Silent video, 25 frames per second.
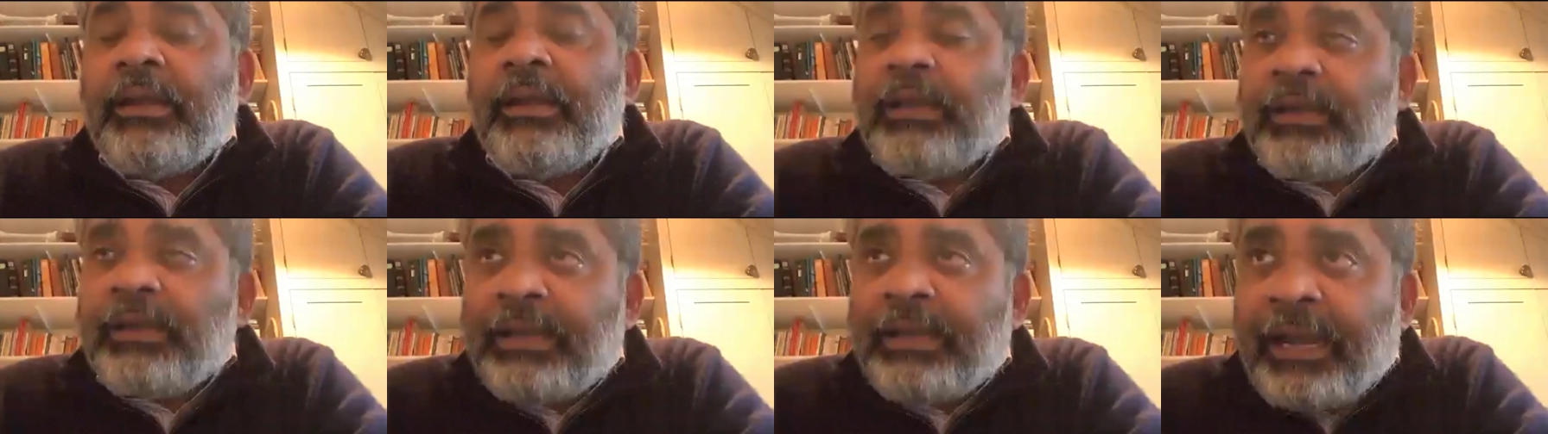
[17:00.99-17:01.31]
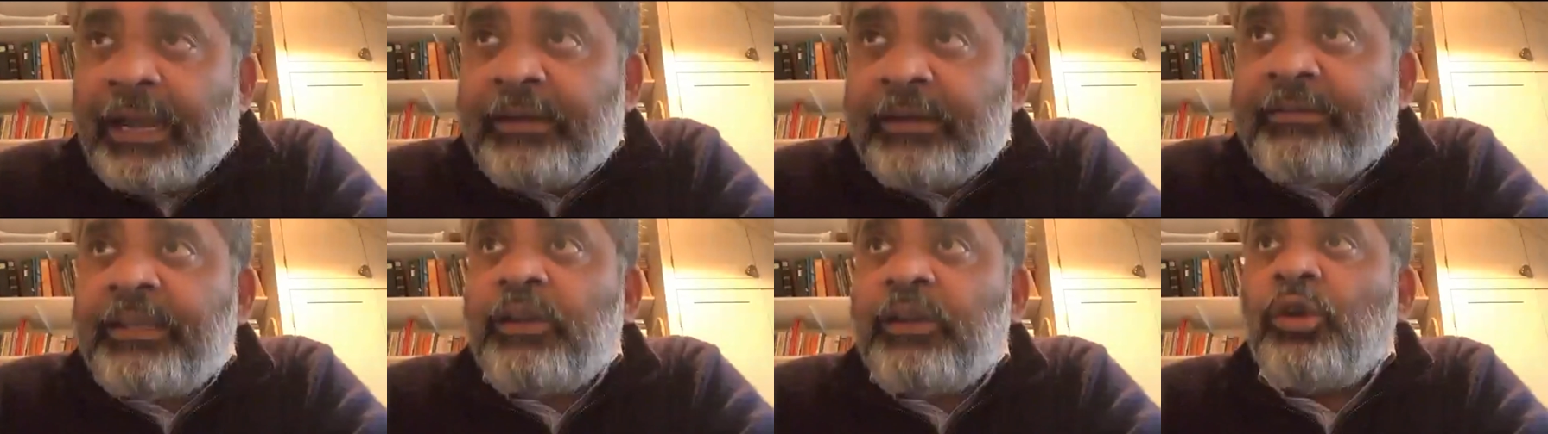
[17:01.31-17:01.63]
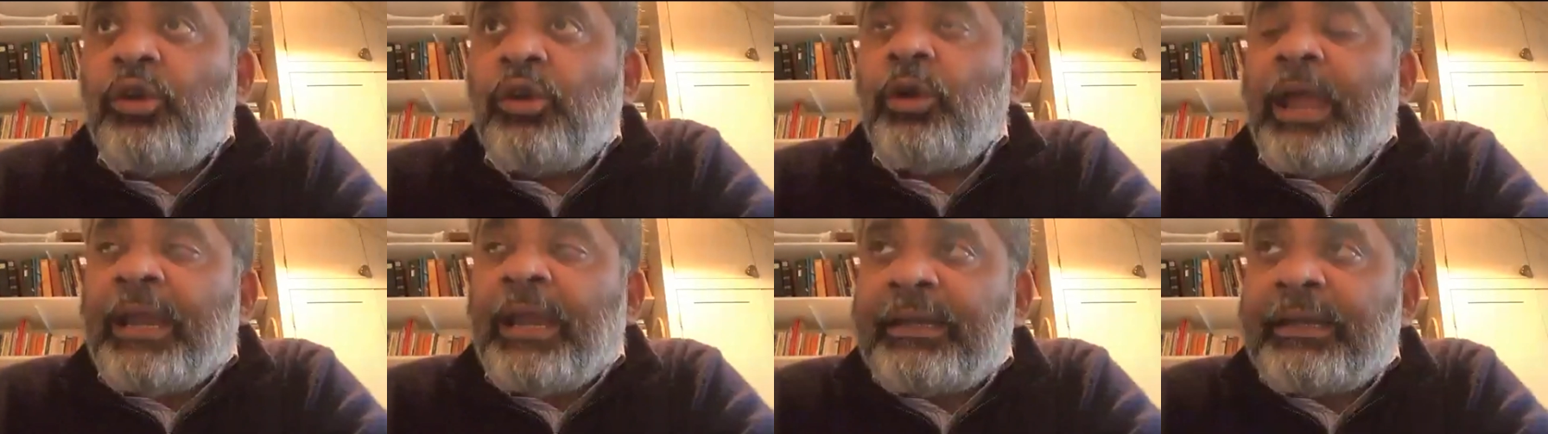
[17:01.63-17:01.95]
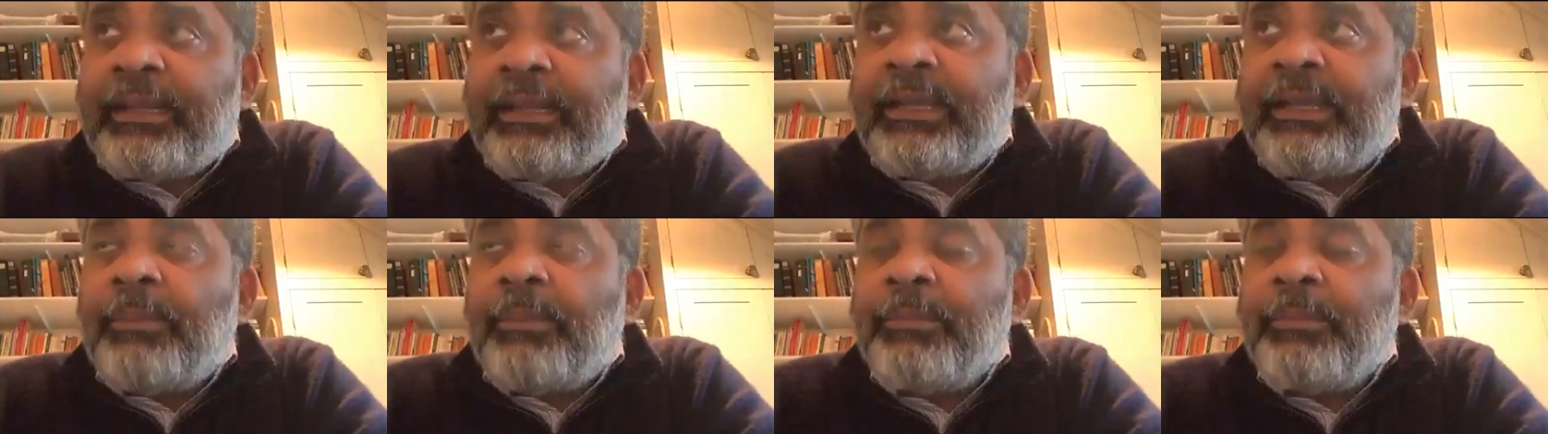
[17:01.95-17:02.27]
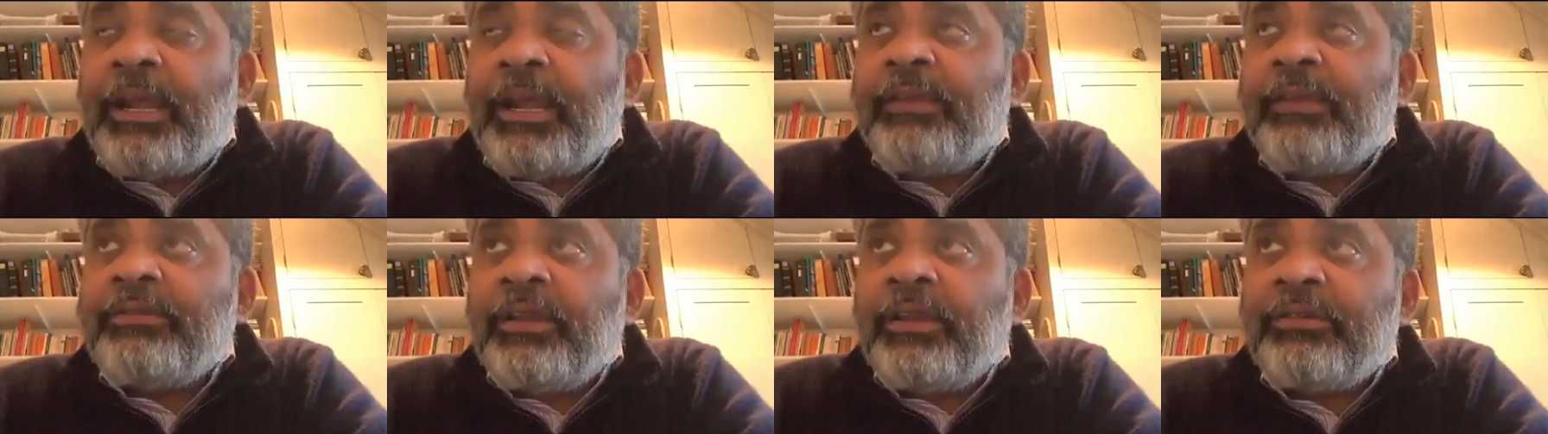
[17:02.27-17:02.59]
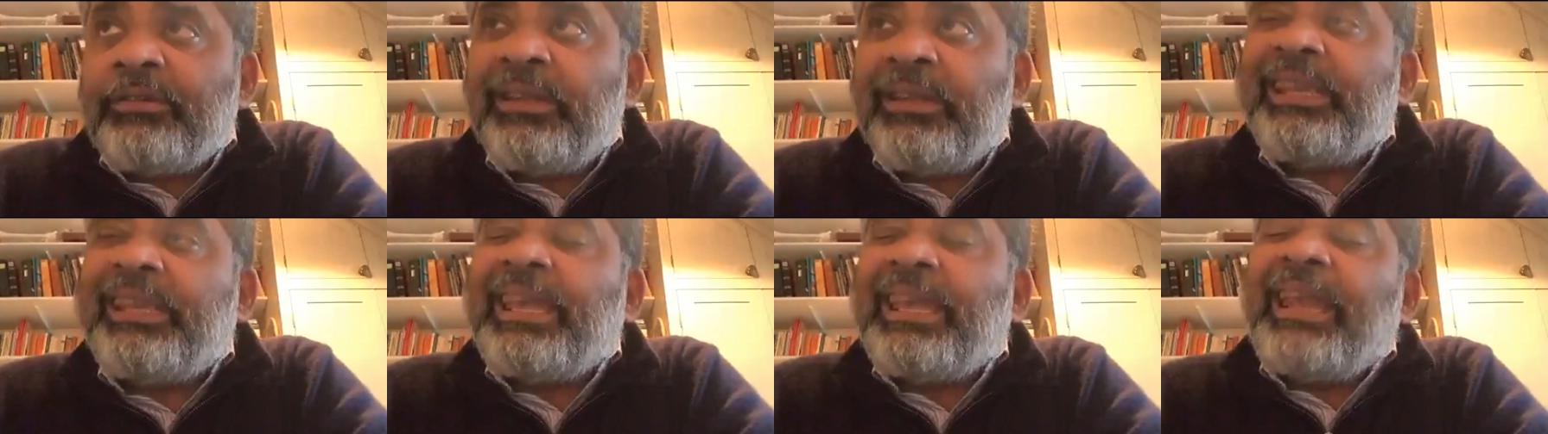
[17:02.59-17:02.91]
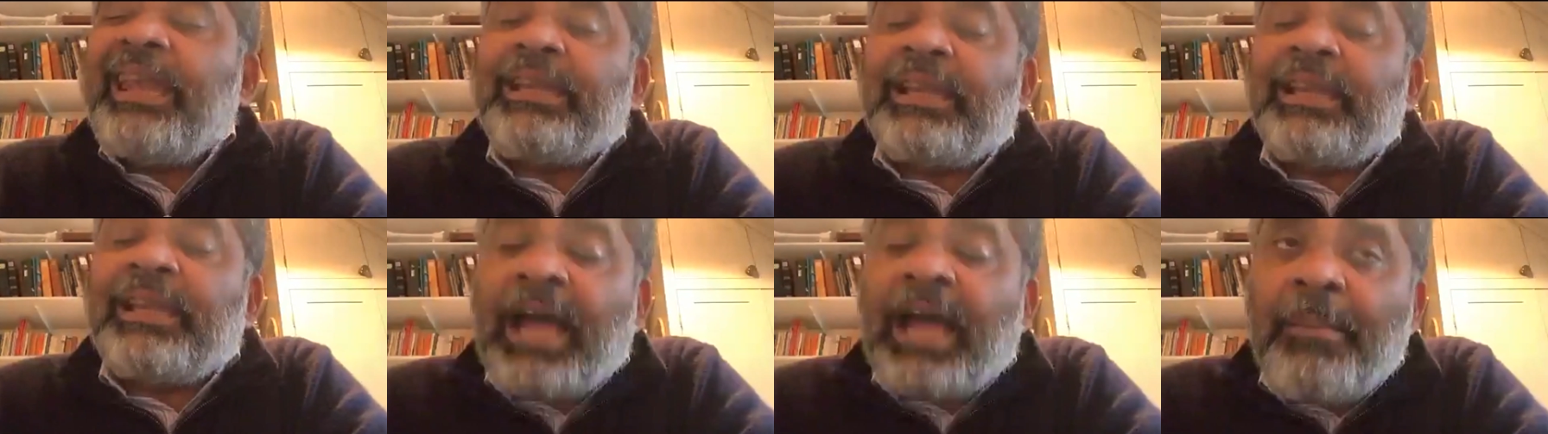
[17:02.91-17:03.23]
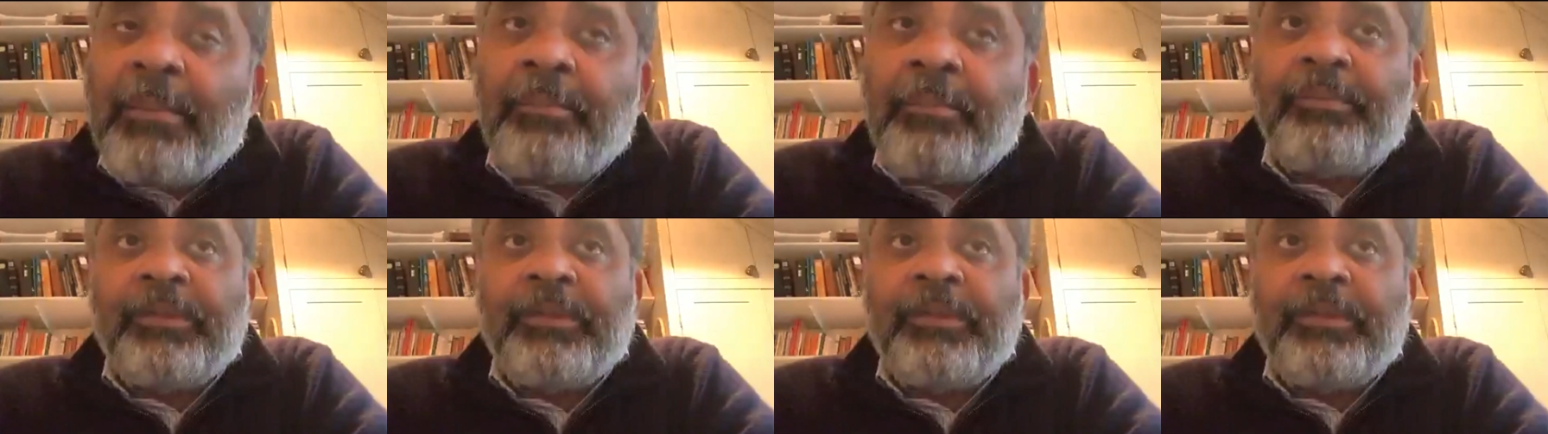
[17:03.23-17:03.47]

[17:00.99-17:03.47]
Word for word: Net zero and decarbonization can come